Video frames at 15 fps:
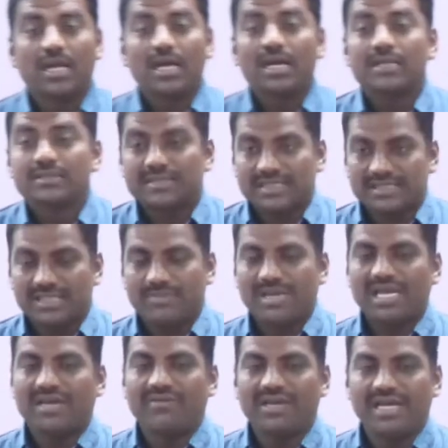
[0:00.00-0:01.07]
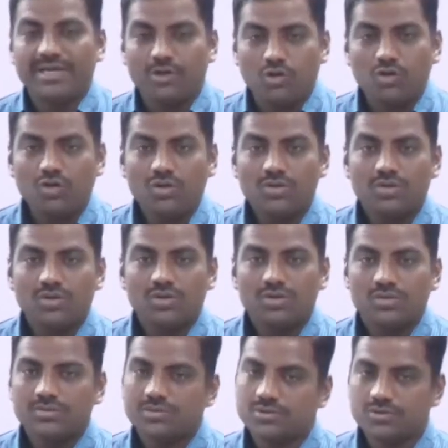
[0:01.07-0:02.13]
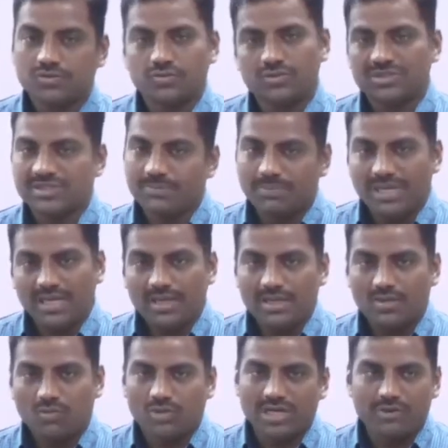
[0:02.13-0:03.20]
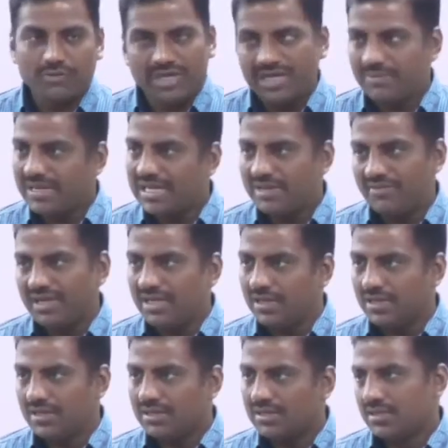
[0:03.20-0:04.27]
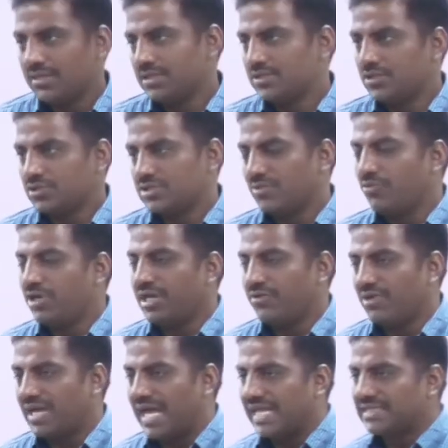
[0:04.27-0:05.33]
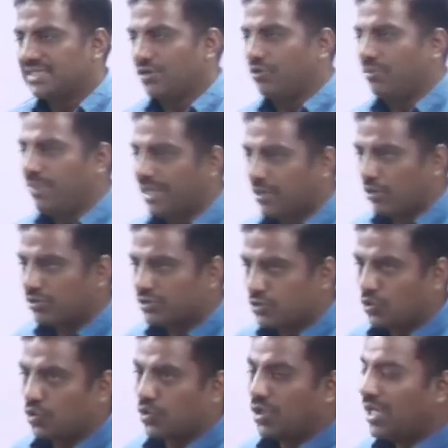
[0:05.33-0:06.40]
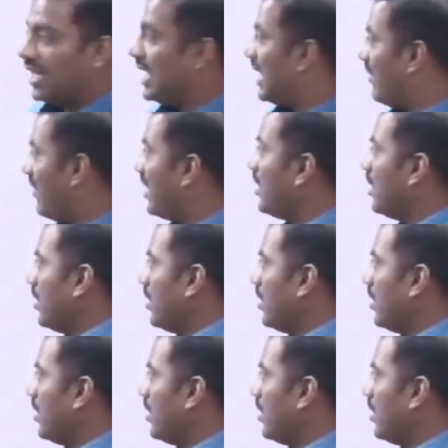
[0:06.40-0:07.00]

60 by 11 into, simple, 120 by 11. So somewhere your answer will be close to 11.